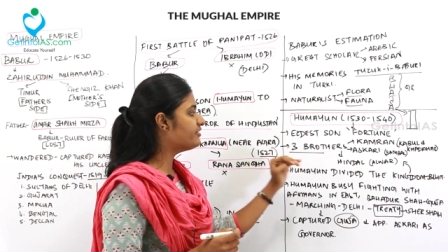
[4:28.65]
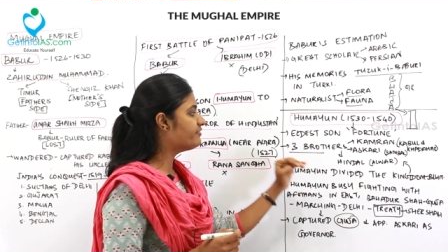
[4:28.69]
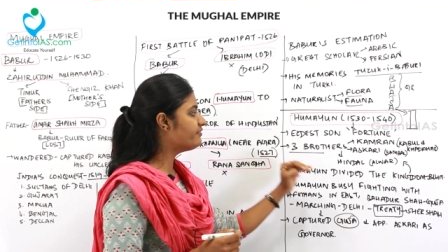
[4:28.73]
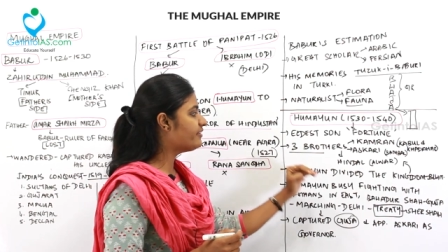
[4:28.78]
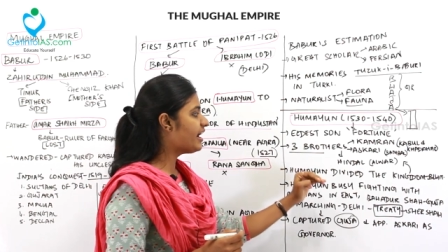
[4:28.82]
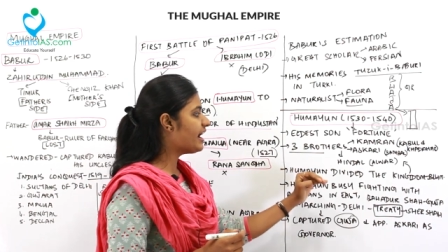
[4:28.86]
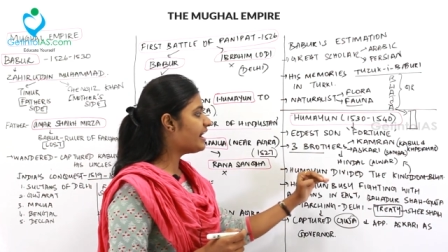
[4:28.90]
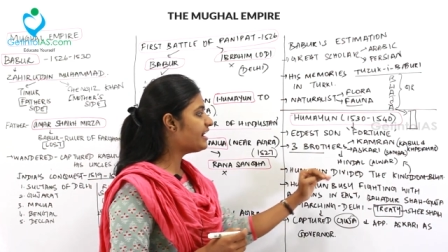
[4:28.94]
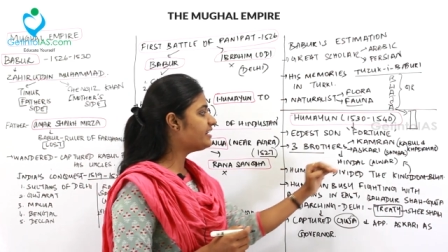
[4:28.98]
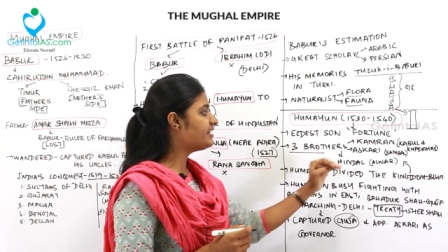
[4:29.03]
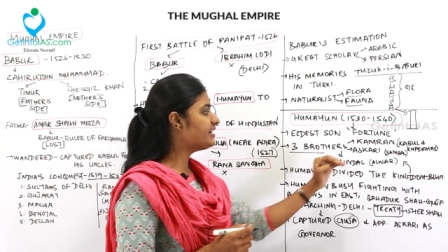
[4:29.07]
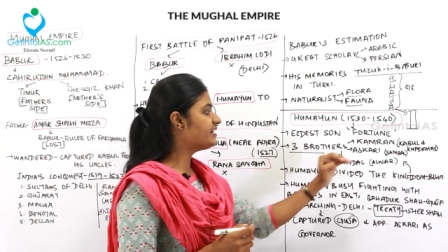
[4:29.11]

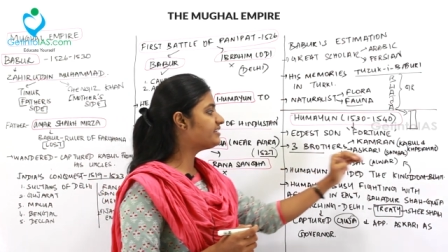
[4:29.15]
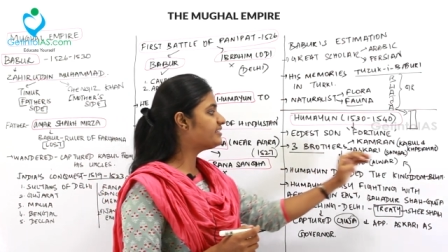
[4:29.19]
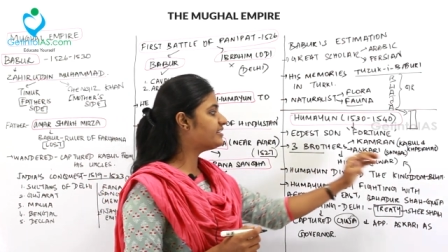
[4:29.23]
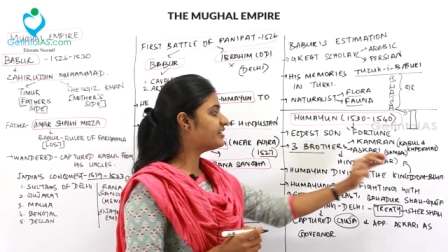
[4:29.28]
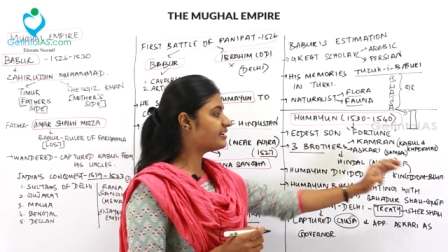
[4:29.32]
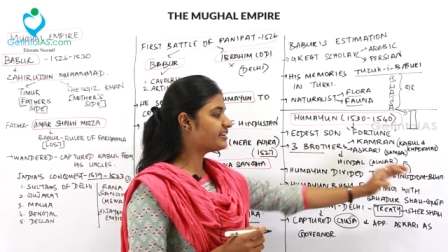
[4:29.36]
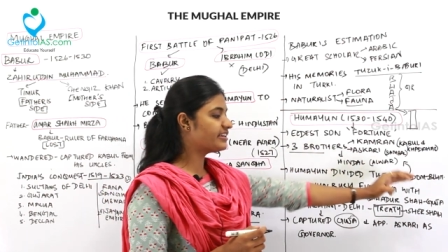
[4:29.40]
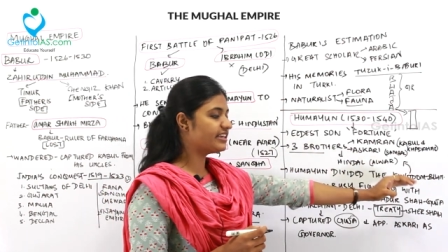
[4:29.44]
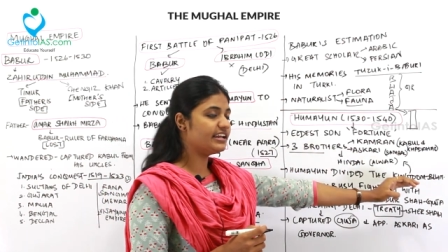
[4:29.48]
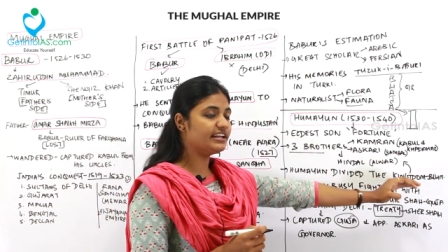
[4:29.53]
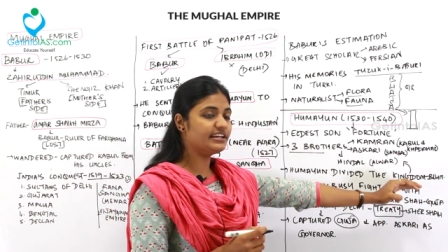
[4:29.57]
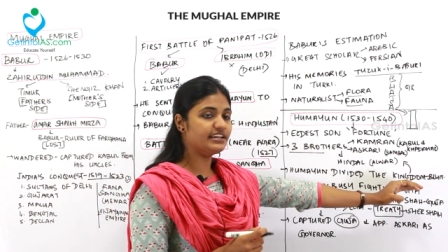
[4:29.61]
divided
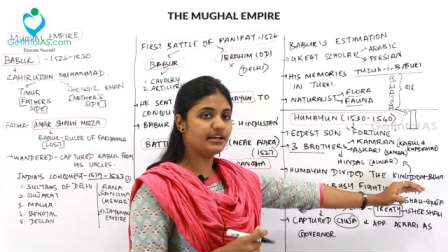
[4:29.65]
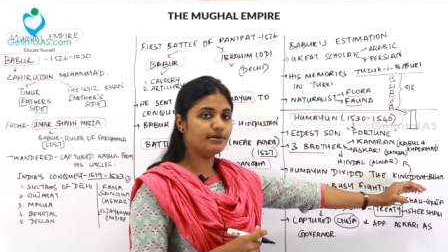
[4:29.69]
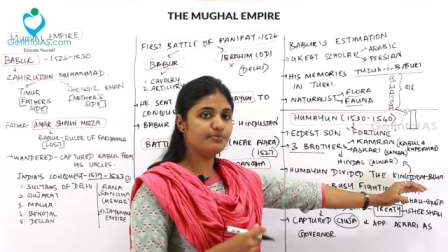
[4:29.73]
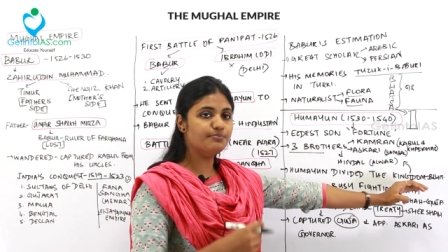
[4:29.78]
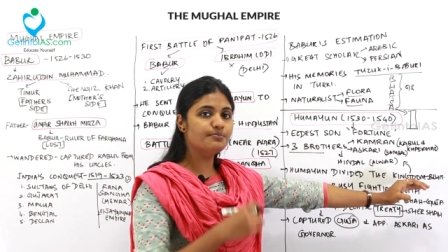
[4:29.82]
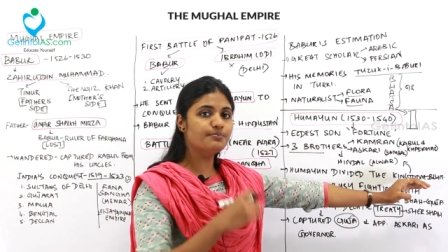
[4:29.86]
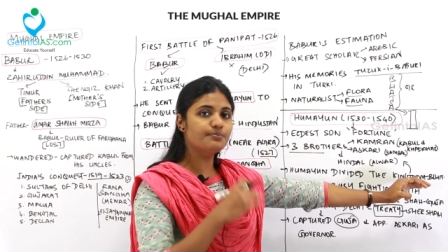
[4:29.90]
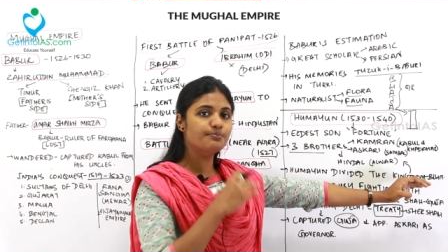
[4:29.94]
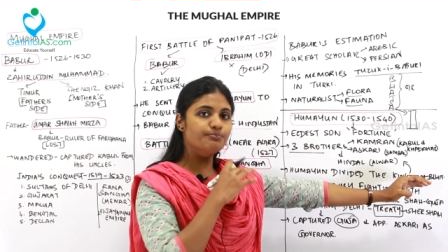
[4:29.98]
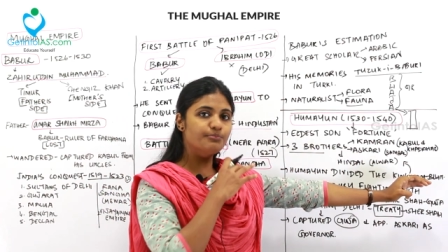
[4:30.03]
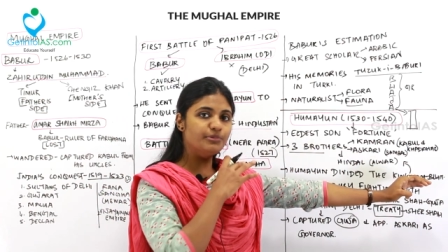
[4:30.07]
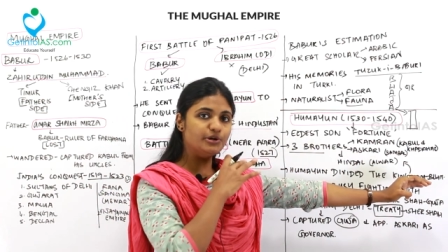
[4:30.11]
the
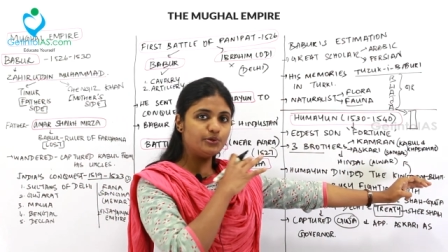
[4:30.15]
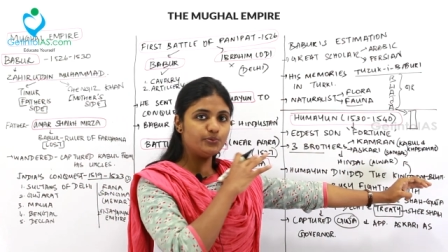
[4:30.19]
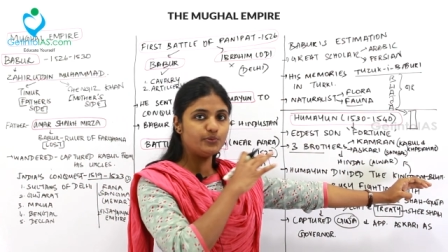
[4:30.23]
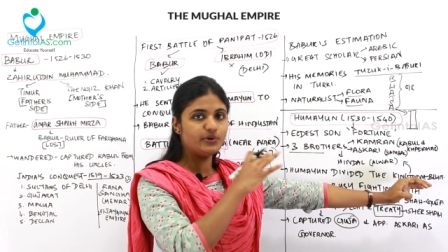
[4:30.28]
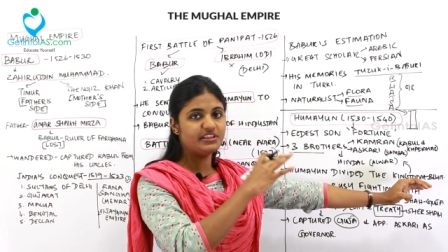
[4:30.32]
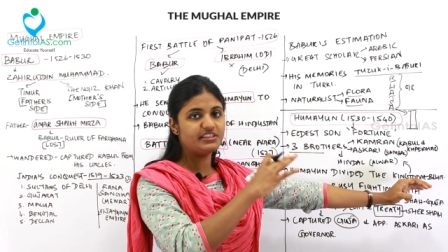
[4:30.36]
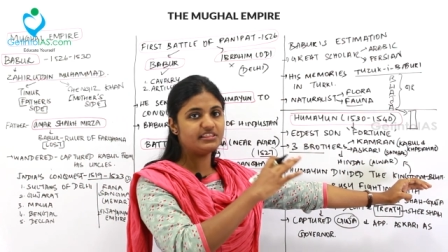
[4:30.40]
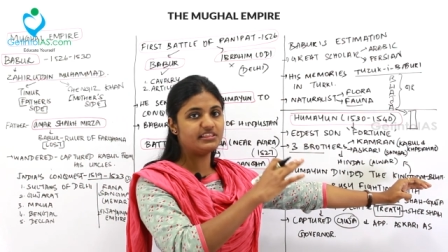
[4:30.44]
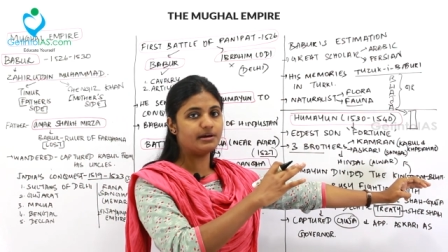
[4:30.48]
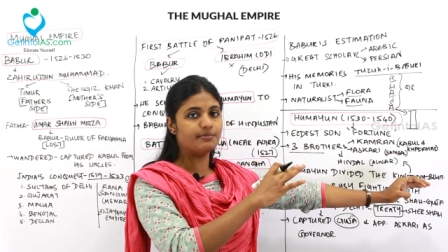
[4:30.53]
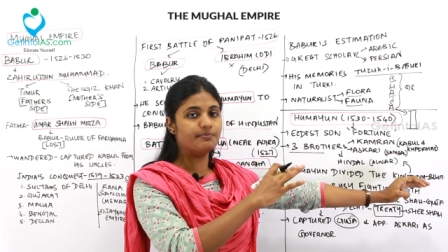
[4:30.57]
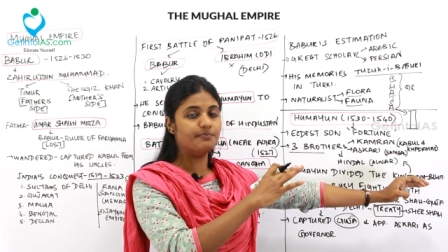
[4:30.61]
kingdom
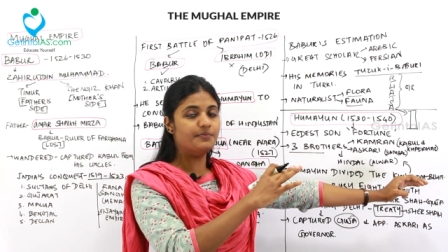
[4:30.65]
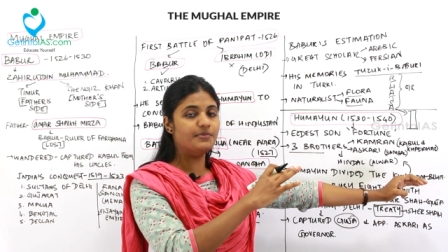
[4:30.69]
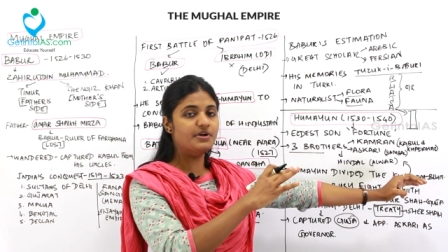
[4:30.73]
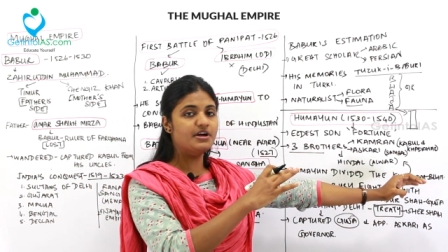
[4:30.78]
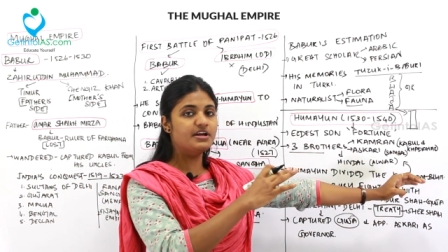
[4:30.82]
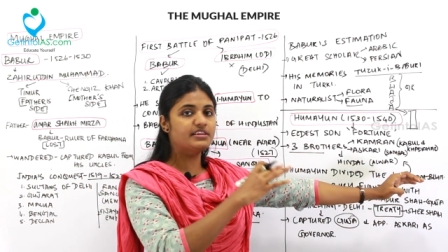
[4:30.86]
between them.